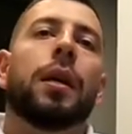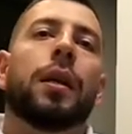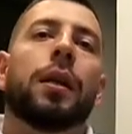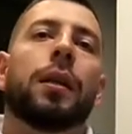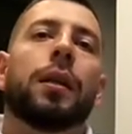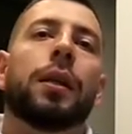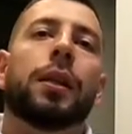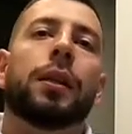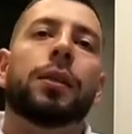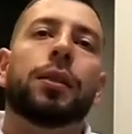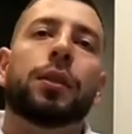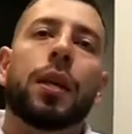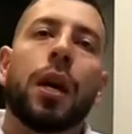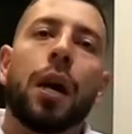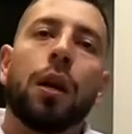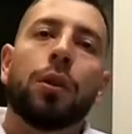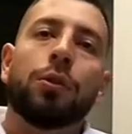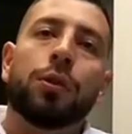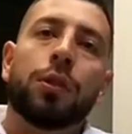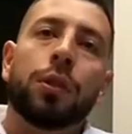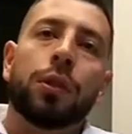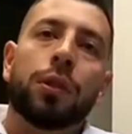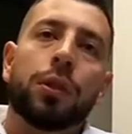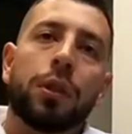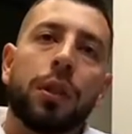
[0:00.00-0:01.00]
This
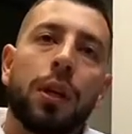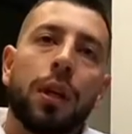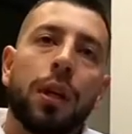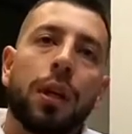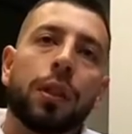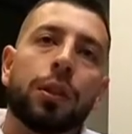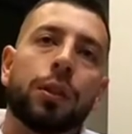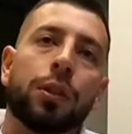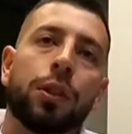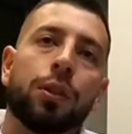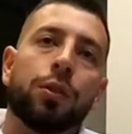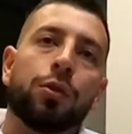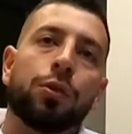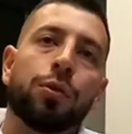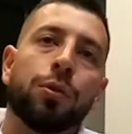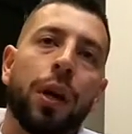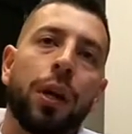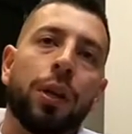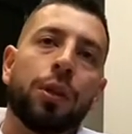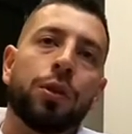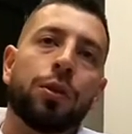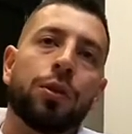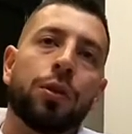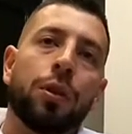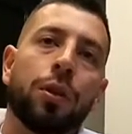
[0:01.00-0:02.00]
causes a
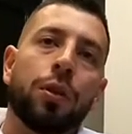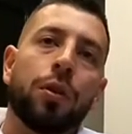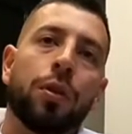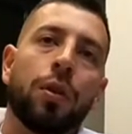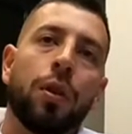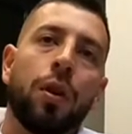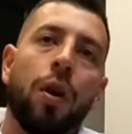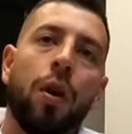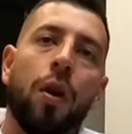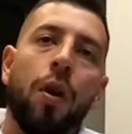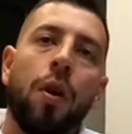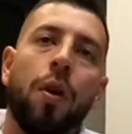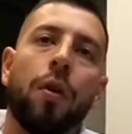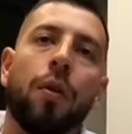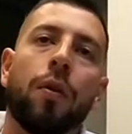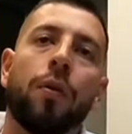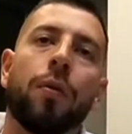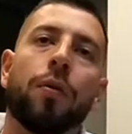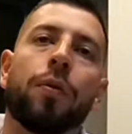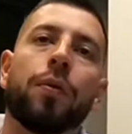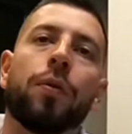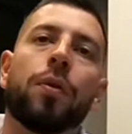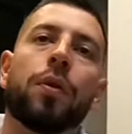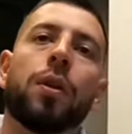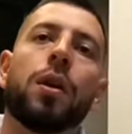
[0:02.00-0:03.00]
situation
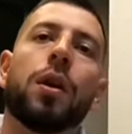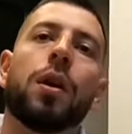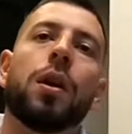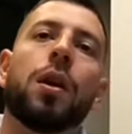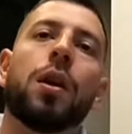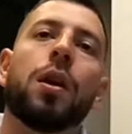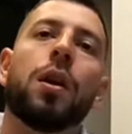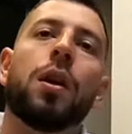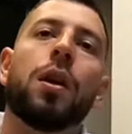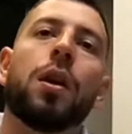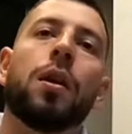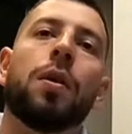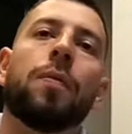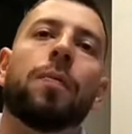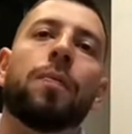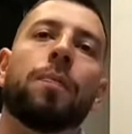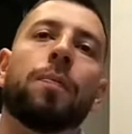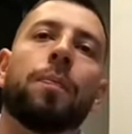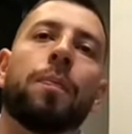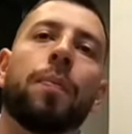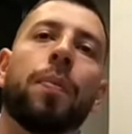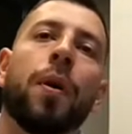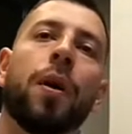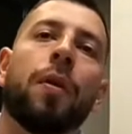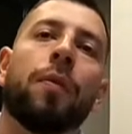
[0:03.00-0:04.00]
of
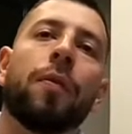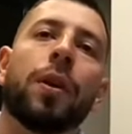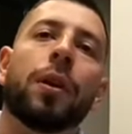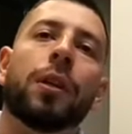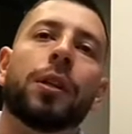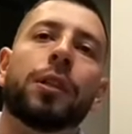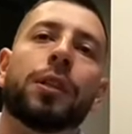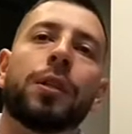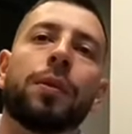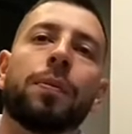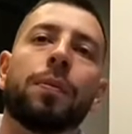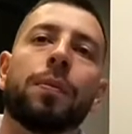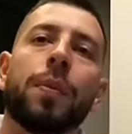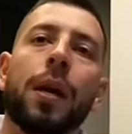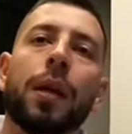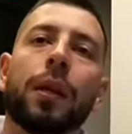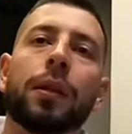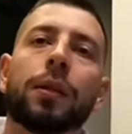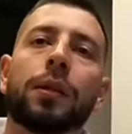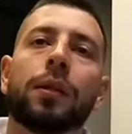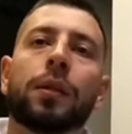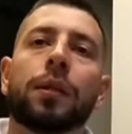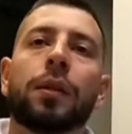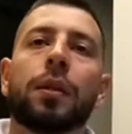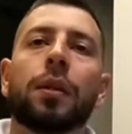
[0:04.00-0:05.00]

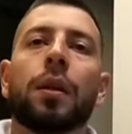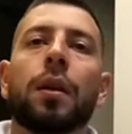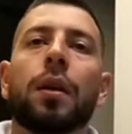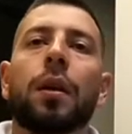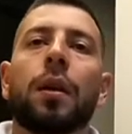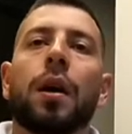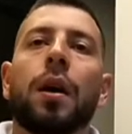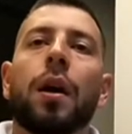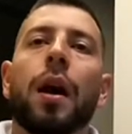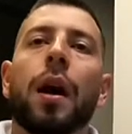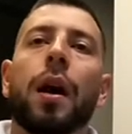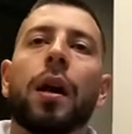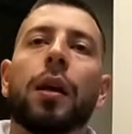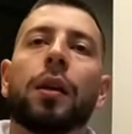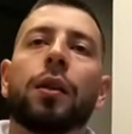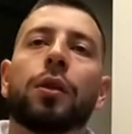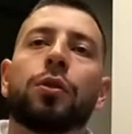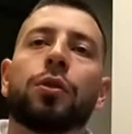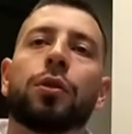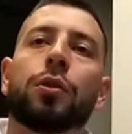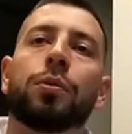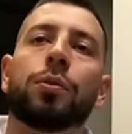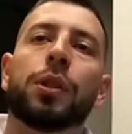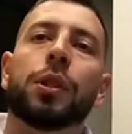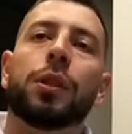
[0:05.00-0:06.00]
impoverishment and
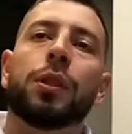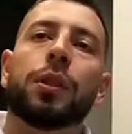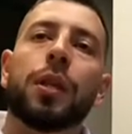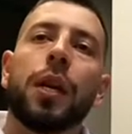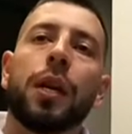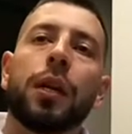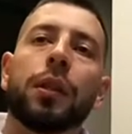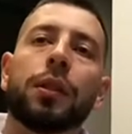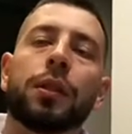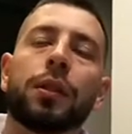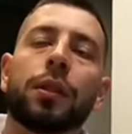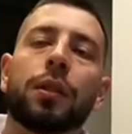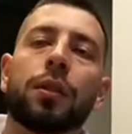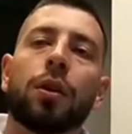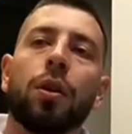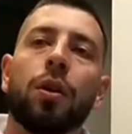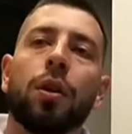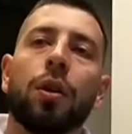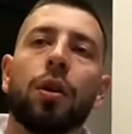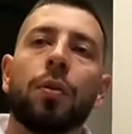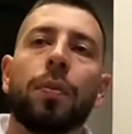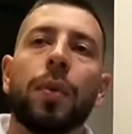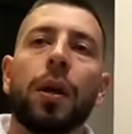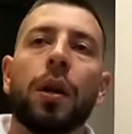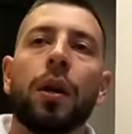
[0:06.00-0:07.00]
subsistence
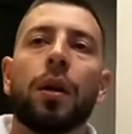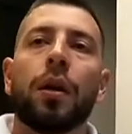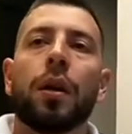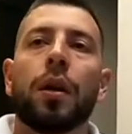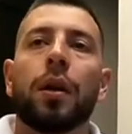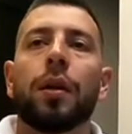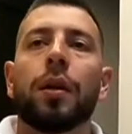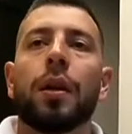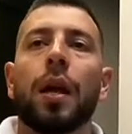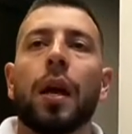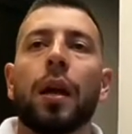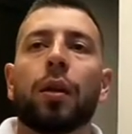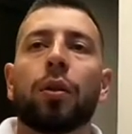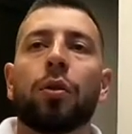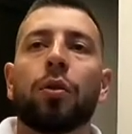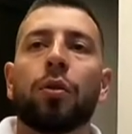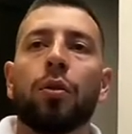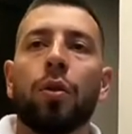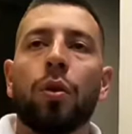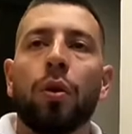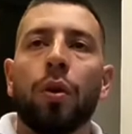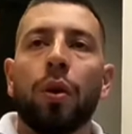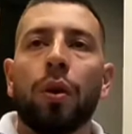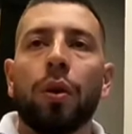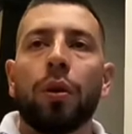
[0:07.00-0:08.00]
economy that
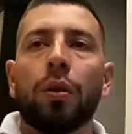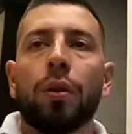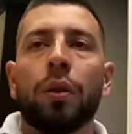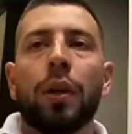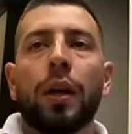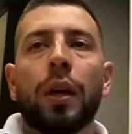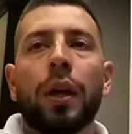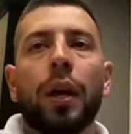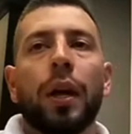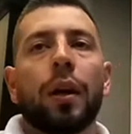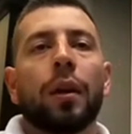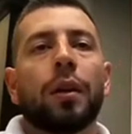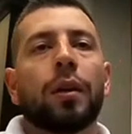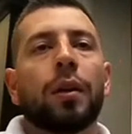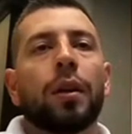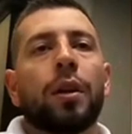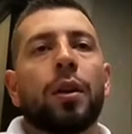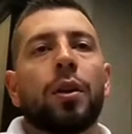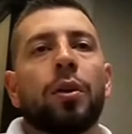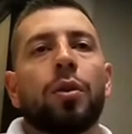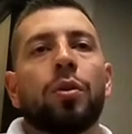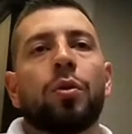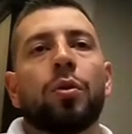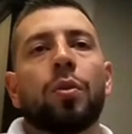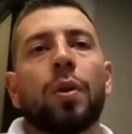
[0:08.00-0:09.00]
could lead
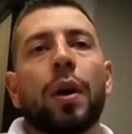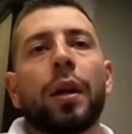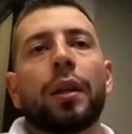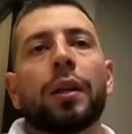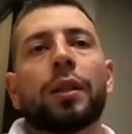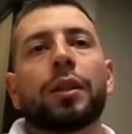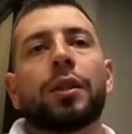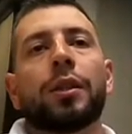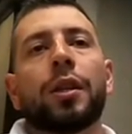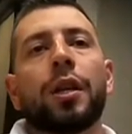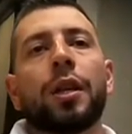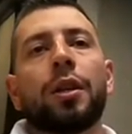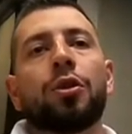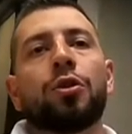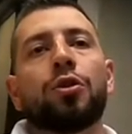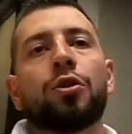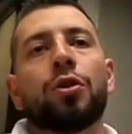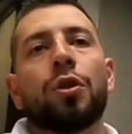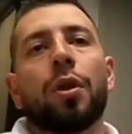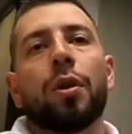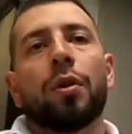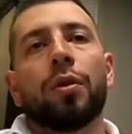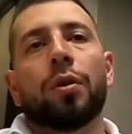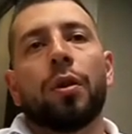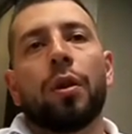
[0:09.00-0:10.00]
to an
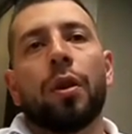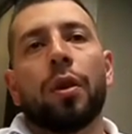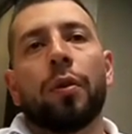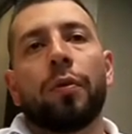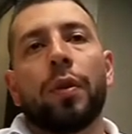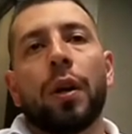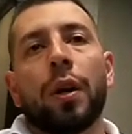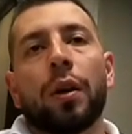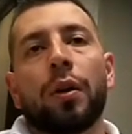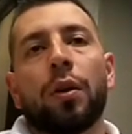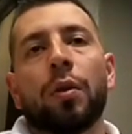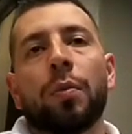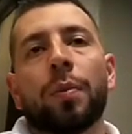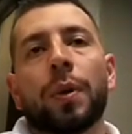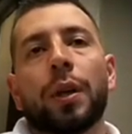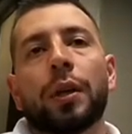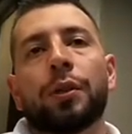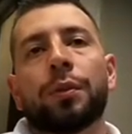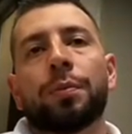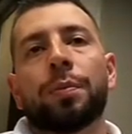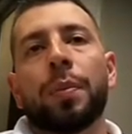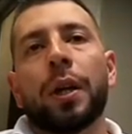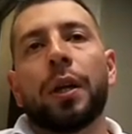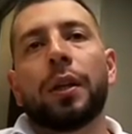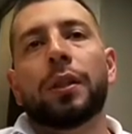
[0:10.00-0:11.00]
extinction of the human
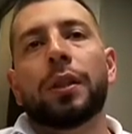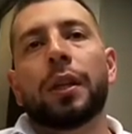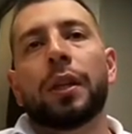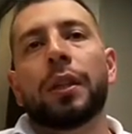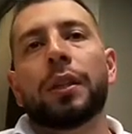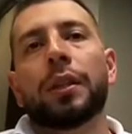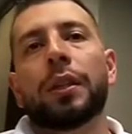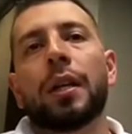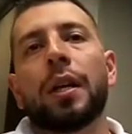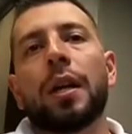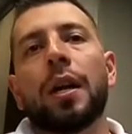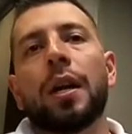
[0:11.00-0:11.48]
species,